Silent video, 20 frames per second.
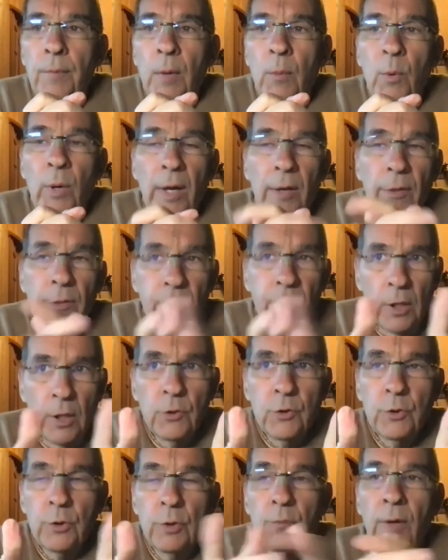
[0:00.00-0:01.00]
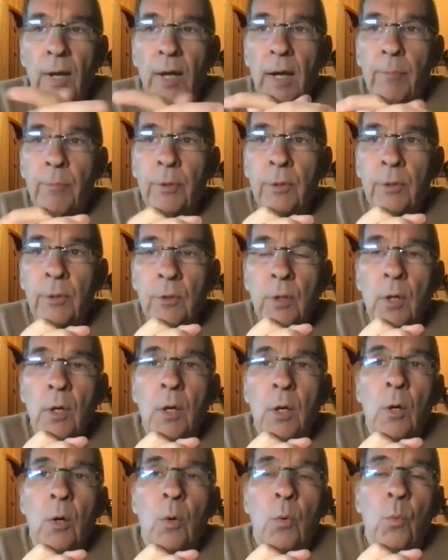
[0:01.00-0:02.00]
what I thought should have happened
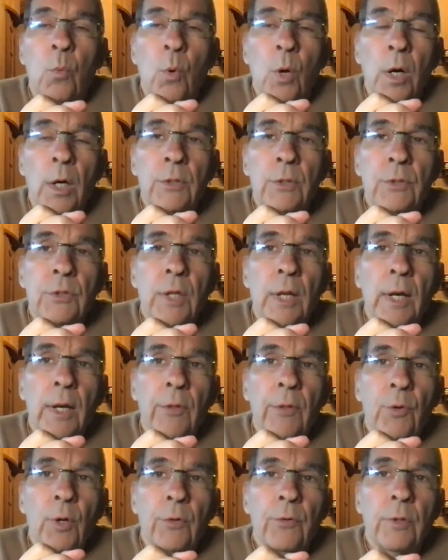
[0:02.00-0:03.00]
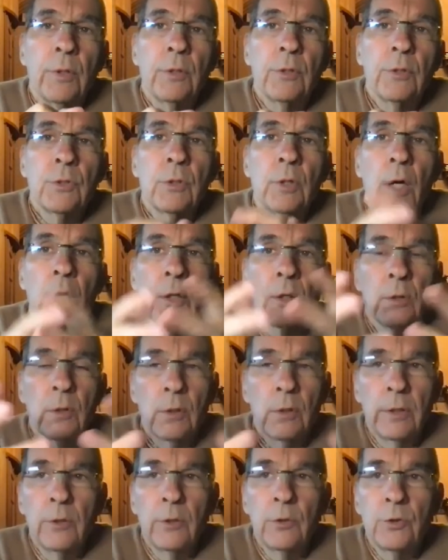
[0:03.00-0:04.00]
was that I thought that
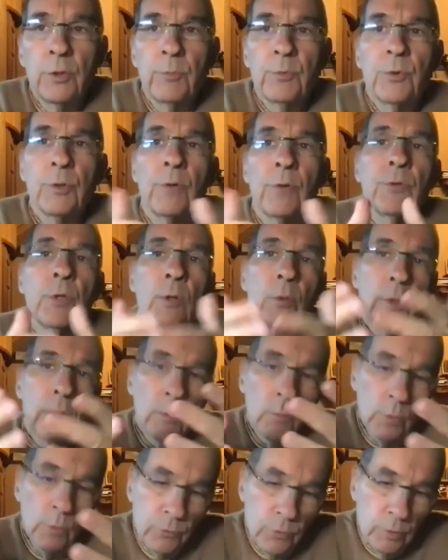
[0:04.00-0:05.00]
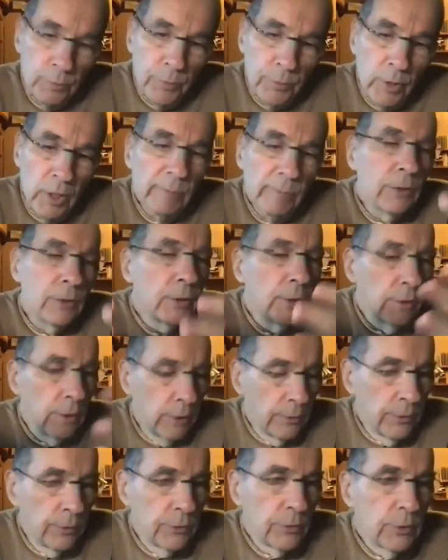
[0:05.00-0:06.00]
ISKCON leadership should have said, okay, well, Tripurari and
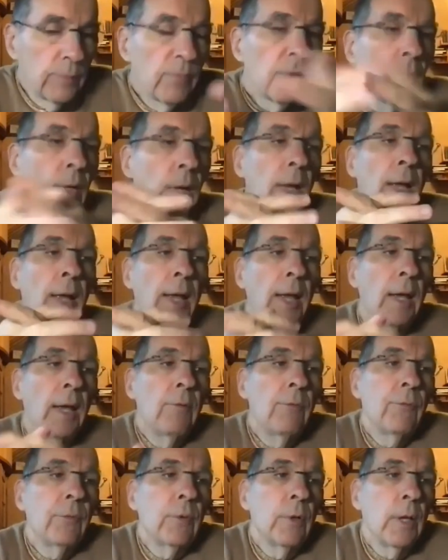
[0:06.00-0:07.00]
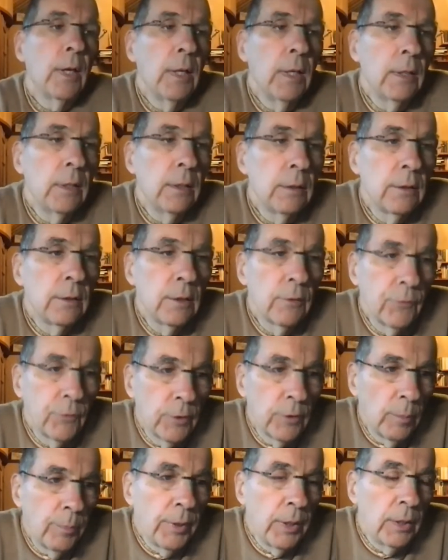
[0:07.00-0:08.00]
others have a
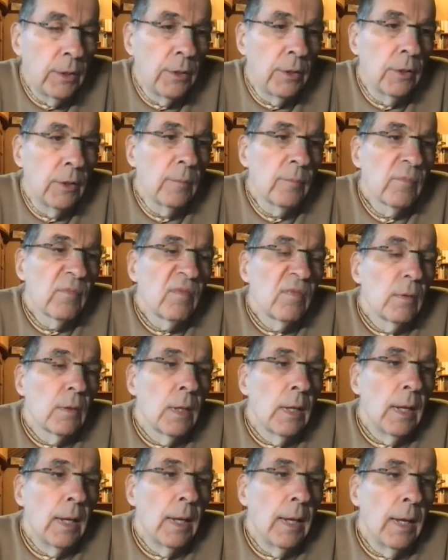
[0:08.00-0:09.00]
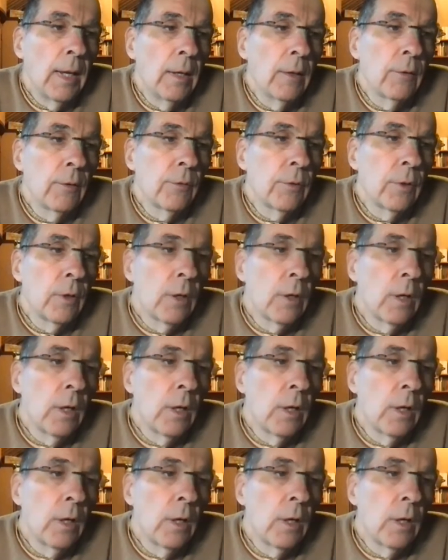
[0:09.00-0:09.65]
different opinion, and